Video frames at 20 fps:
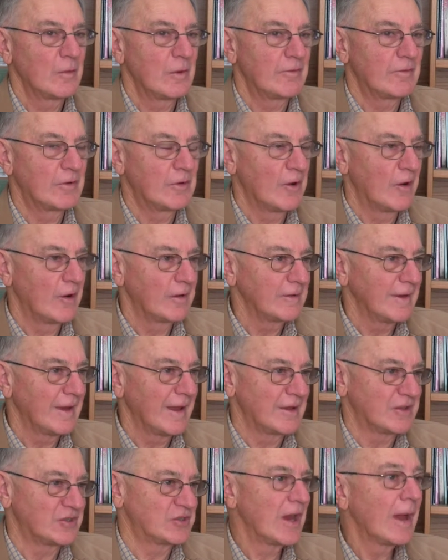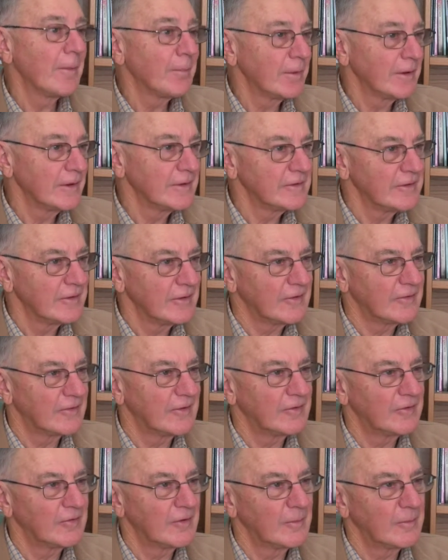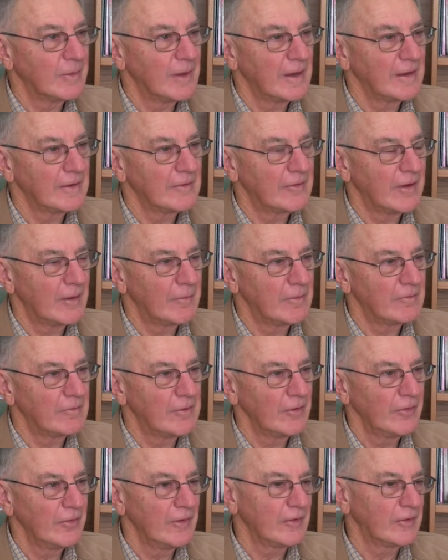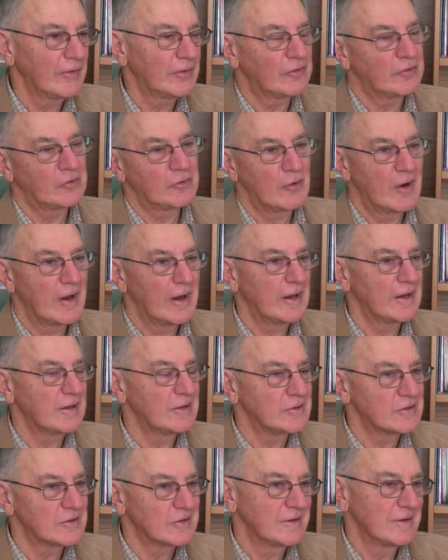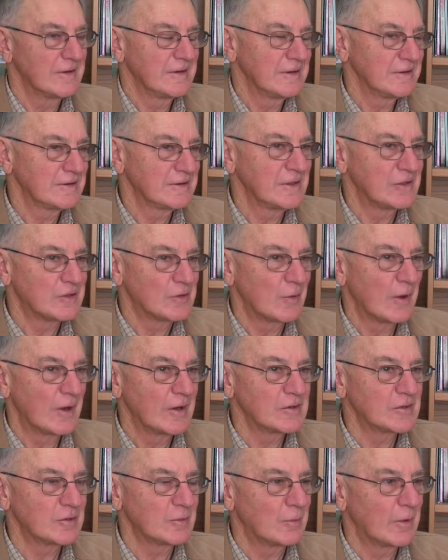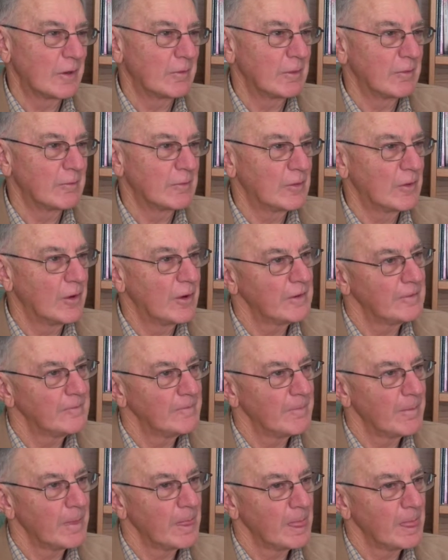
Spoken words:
We've got a chaplaincy system, and so we've got this strange situation where we've got